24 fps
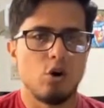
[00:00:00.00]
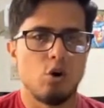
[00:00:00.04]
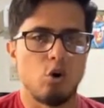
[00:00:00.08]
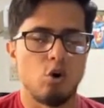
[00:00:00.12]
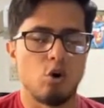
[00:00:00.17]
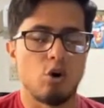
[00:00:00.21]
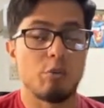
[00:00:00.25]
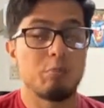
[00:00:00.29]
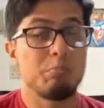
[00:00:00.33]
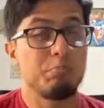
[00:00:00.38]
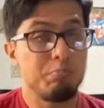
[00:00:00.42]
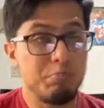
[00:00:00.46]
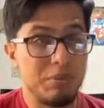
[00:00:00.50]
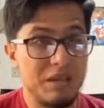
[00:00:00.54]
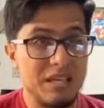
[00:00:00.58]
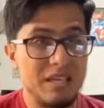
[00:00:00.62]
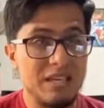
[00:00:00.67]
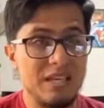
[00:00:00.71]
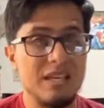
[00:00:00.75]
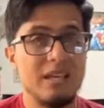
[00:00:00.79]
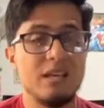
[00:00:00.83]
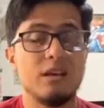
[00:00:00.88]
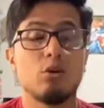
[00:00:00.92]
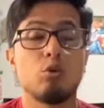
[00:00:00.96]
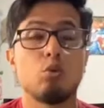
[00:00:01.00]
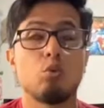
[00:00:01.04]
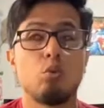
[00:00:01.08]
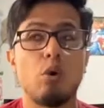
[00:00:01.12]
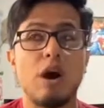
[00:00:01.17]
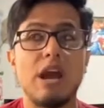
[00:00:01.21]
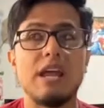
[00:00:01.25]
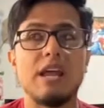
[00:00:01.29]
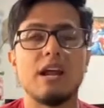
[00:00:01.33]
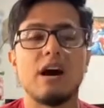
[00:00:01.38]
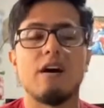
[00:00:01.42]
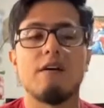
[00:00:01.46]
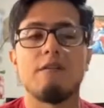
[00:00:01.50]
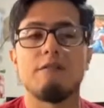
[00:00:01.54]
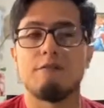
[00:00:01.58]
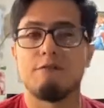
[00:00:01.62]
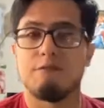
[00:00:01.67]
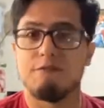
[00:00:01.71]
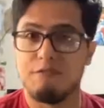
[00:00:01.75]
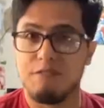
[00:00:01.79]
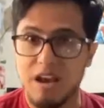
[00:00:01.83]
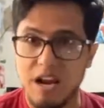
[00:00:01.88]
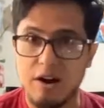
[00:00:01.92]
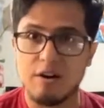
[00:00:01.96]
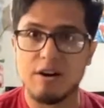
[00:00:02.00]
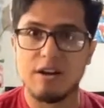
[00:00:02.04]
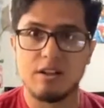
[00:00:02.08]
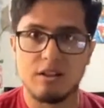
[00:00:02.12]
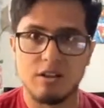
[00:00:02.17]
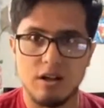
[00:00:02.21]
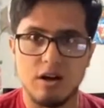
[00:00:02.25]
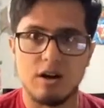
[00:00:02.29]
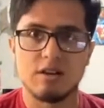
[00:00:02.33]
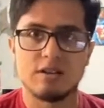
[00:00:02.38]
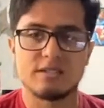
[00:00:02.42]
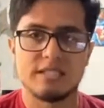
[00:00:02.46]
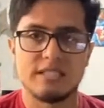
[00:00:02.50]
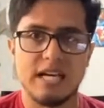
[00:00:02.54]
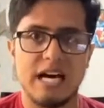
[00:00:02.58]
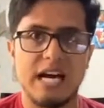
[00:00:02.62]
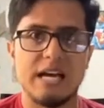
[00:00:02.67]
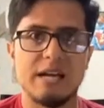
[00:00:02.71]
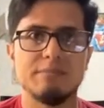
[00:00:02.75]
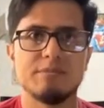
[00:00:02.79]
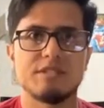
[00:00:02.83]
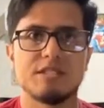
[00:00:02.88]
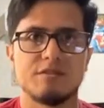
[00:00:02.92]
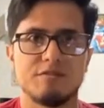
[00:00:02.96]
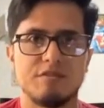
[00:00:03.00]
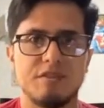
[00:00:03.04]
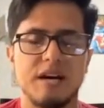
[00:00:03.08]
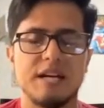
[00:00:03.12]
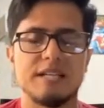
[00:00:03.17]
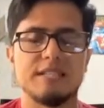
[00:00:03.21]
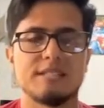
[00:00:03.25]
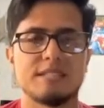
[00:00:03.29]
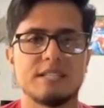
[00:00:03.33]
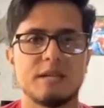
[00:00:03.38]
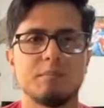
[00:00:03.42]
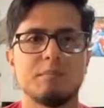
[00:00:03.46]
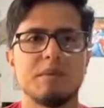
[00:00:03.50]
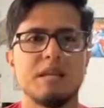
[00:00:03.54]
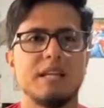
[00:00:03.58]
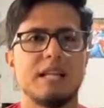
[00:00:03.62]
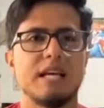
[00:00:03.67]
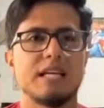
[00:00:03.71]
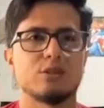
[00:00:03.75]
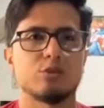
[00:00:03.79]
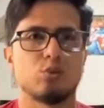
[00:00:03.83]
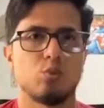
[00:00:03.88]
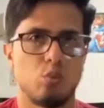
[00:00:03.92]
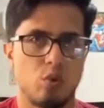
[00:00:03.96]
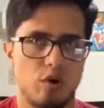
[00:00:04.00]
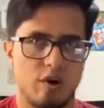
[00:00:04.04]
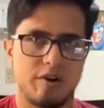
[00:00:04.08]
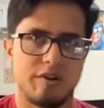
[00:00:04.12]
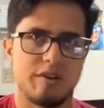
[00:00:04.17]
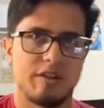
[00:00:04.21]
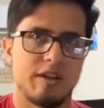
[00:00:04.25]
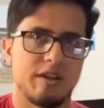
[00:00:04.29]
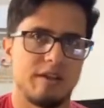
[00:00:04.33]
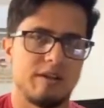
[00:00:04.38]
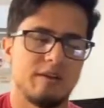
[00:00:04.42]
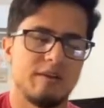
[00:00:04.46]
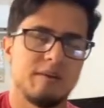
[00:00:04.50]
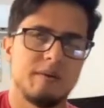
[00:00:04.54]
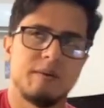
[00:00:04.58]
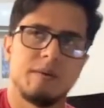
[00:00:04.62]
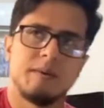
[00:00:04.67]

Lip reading: or B, wait a very long time to find something that's worth it.